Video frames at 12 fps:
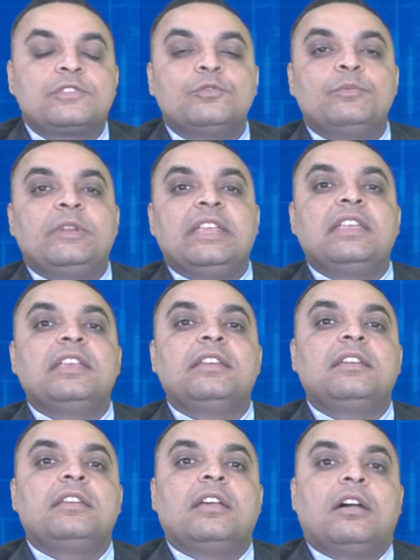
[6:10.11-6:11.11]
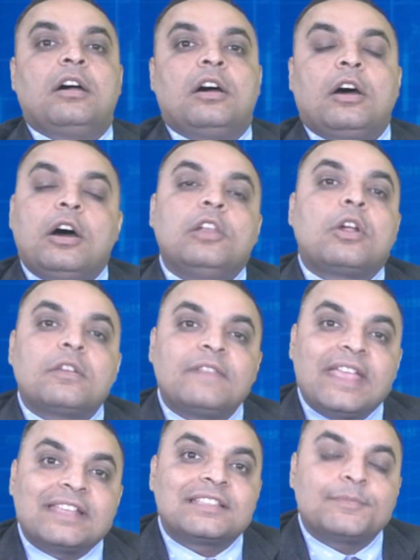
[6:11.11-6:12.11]
to bring in a lot of
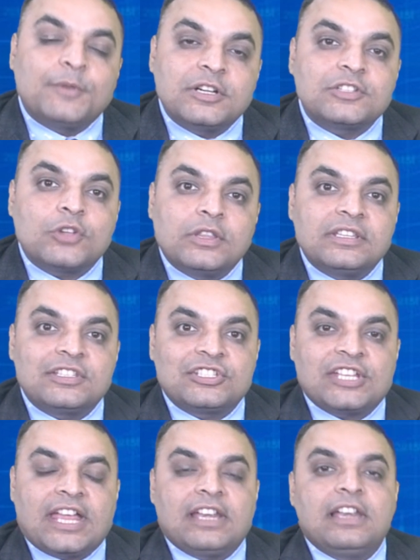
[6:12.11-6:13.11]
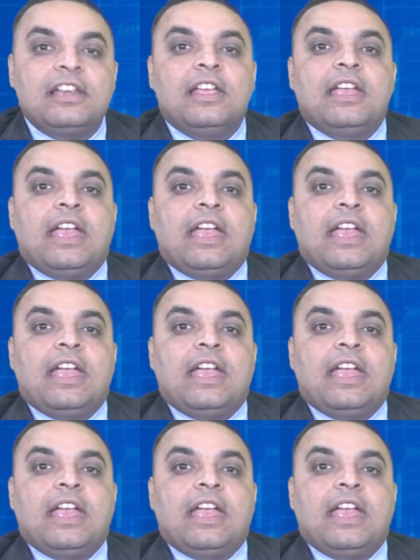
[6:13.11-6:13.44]
experts on this channel.